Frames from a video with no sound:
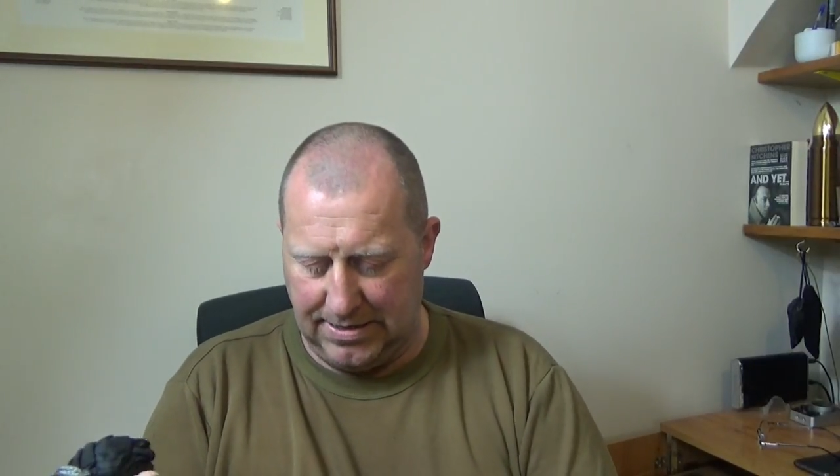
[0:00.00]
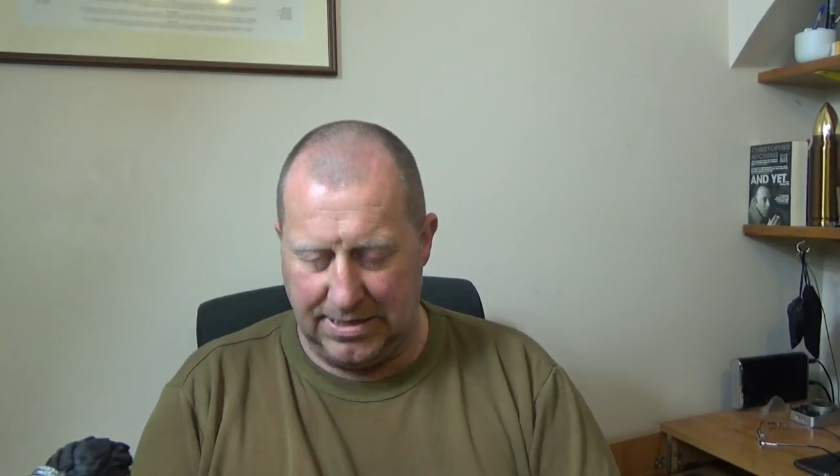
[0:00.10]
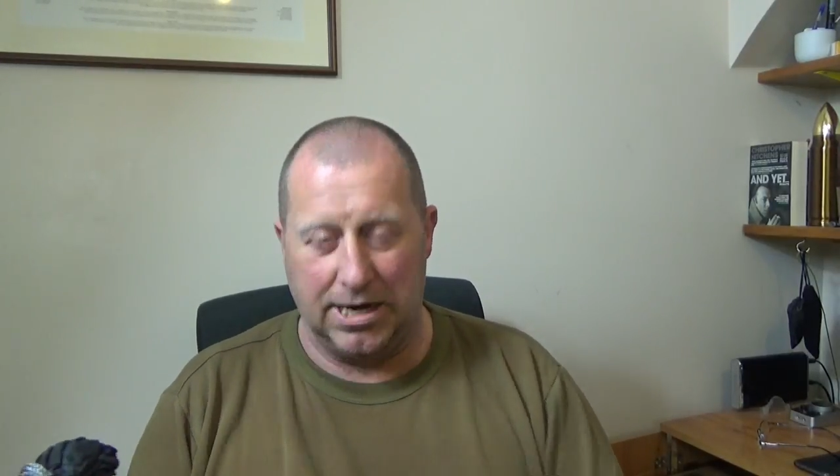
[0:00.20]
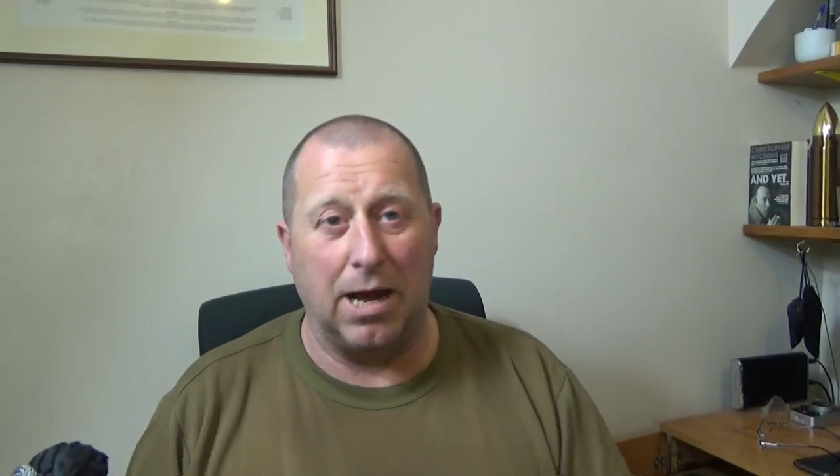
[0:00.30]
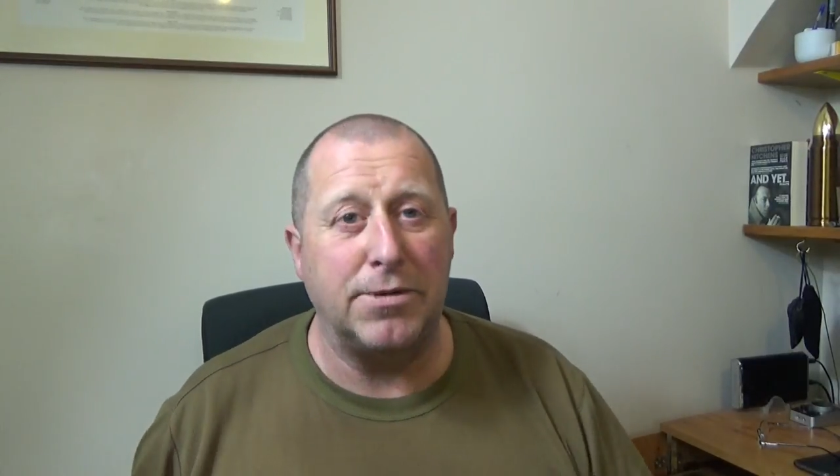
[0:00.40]

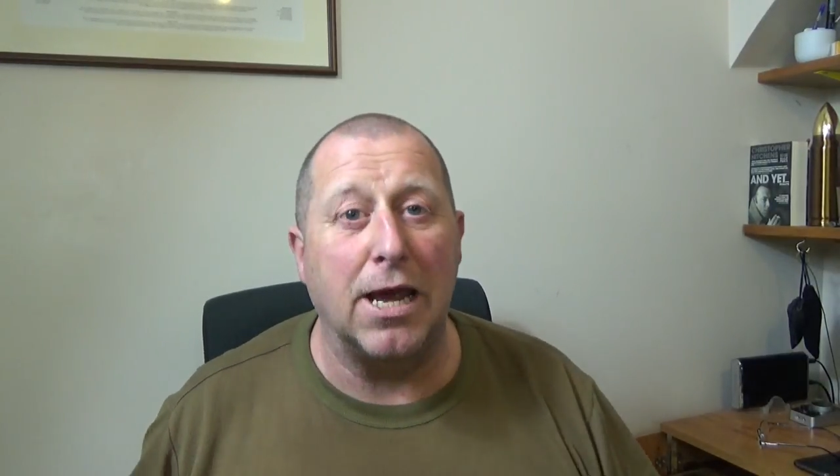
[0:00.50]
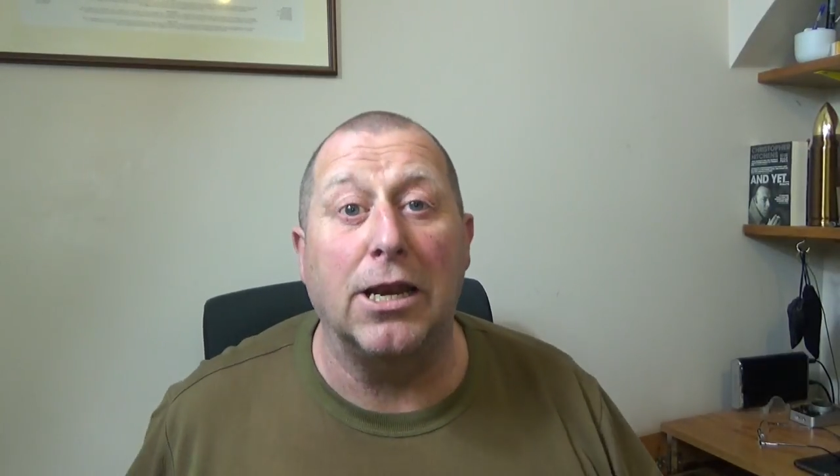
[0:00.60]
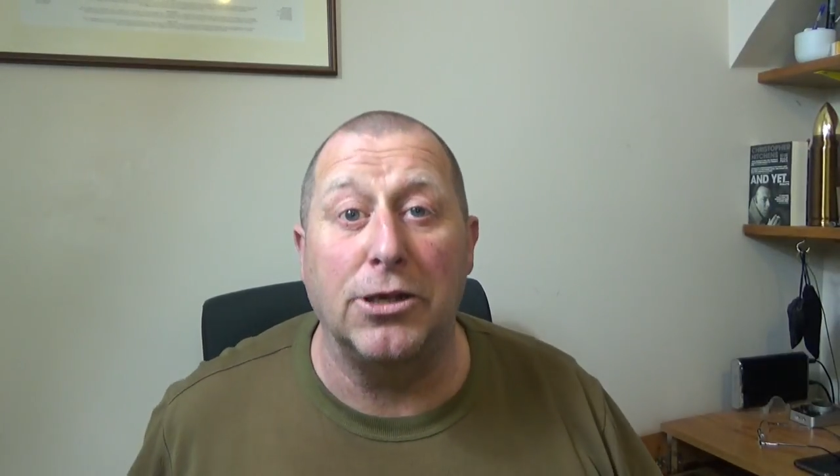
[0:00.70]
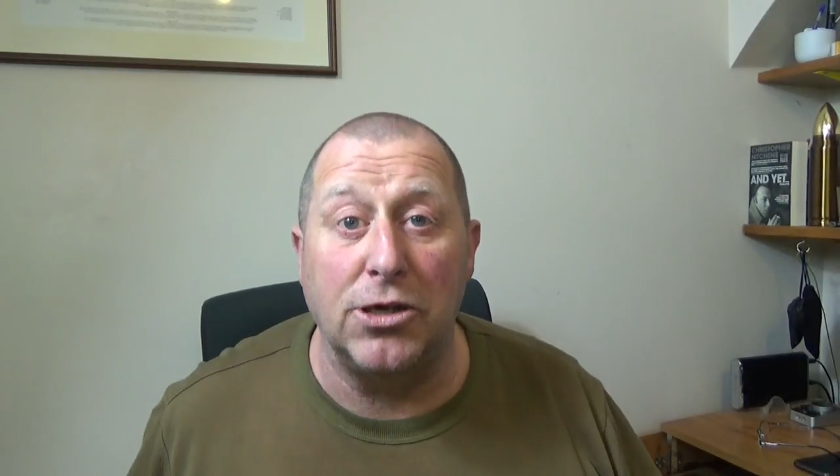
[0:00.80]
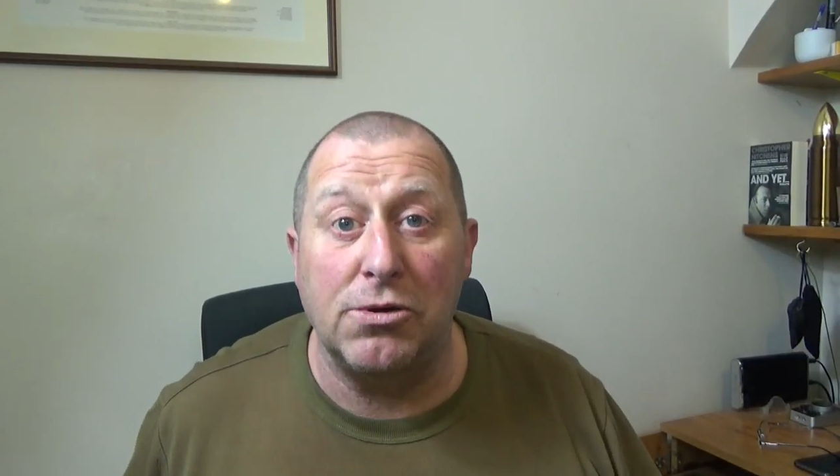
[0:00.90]
and I'm
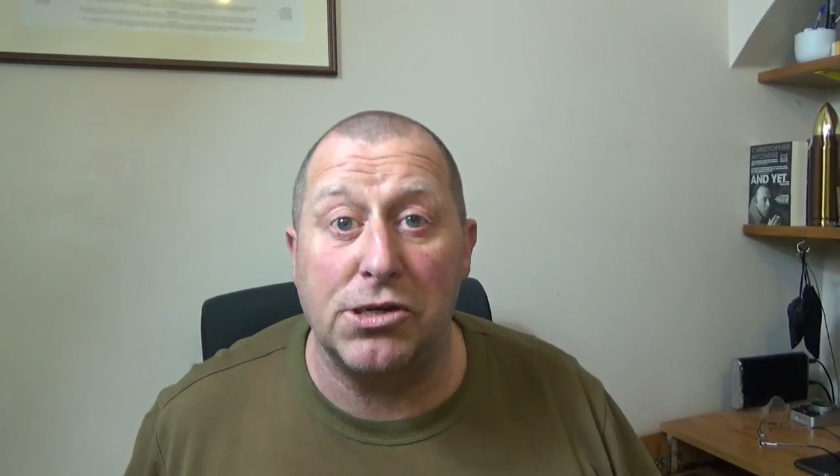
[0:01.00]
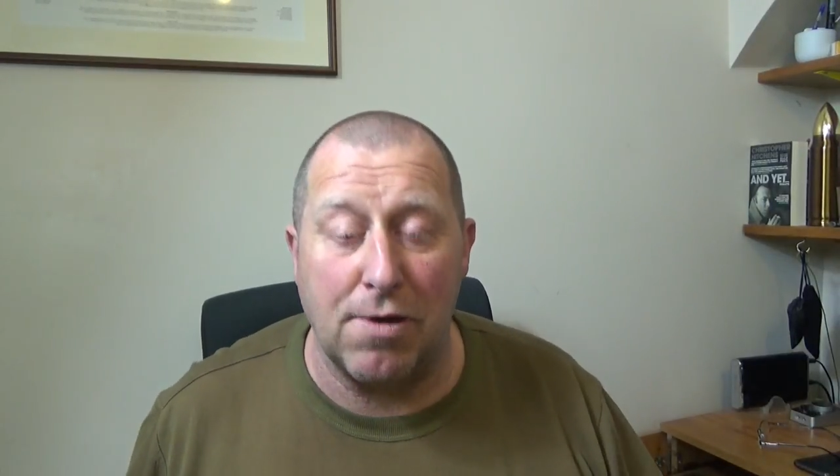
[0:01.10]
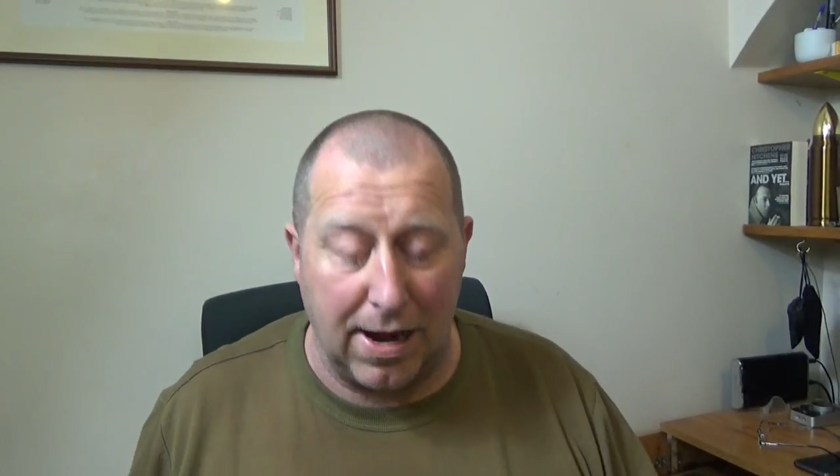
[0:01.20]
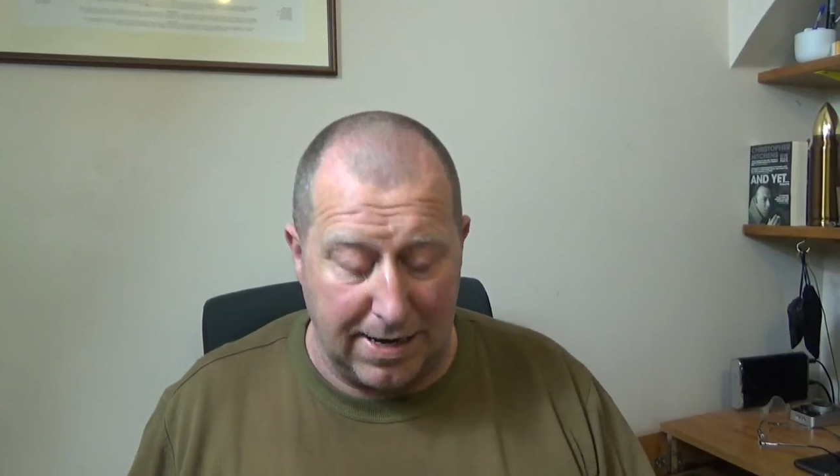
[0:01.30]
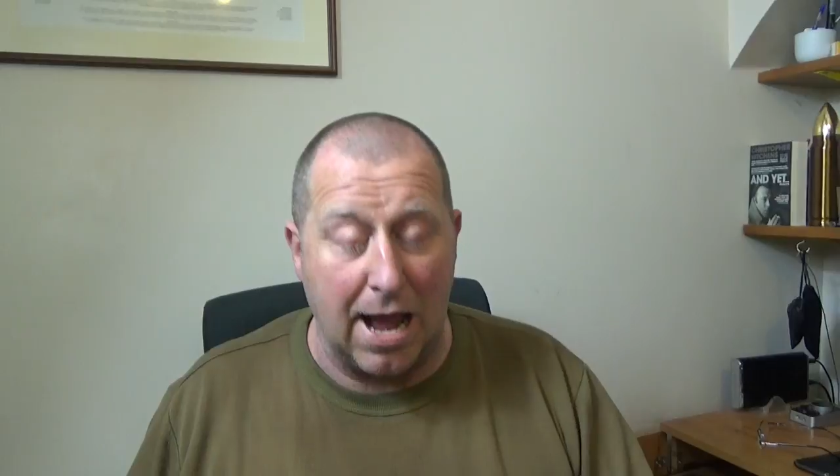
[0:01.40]
telling you
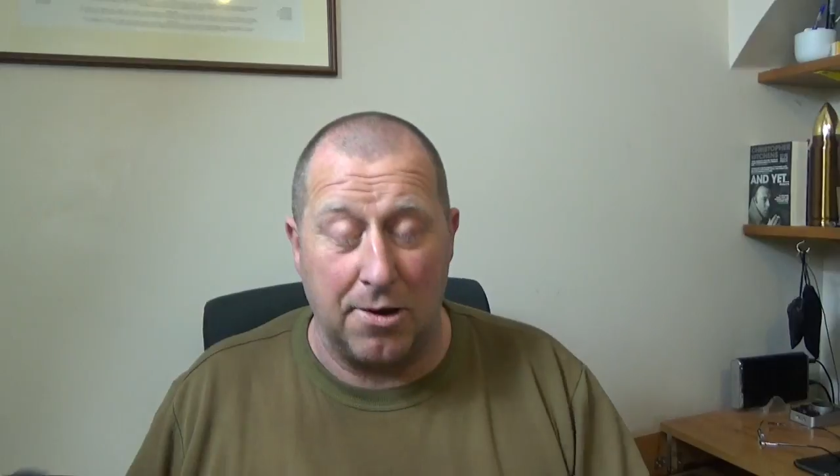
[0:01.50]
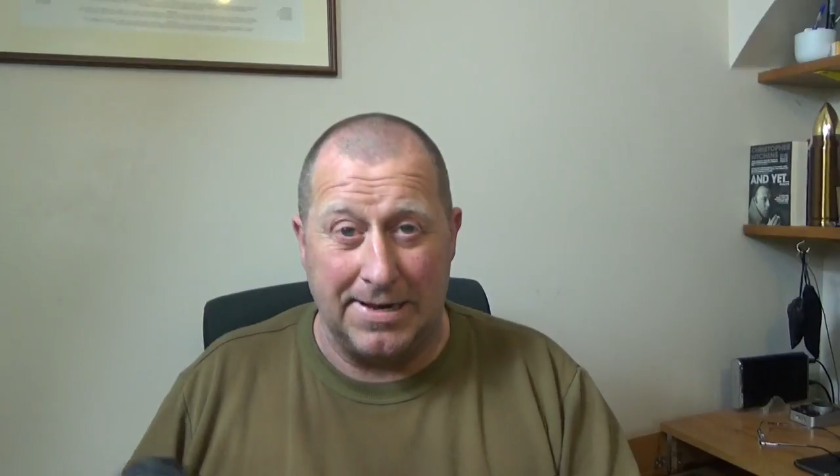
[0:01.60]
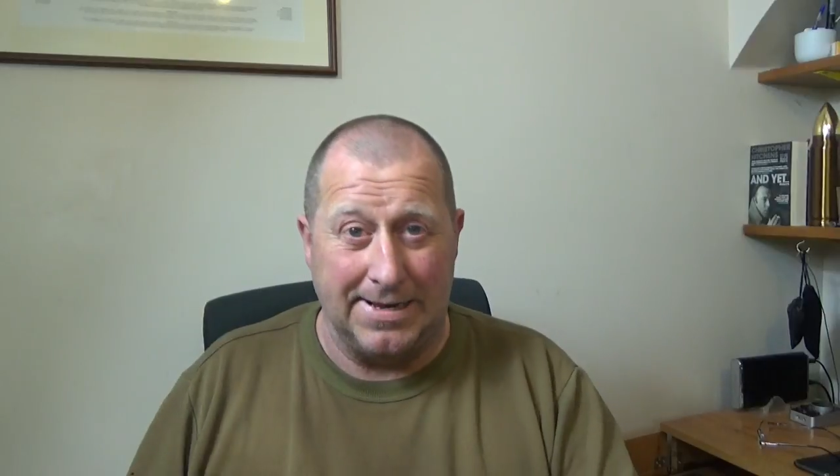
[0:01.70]
straight now,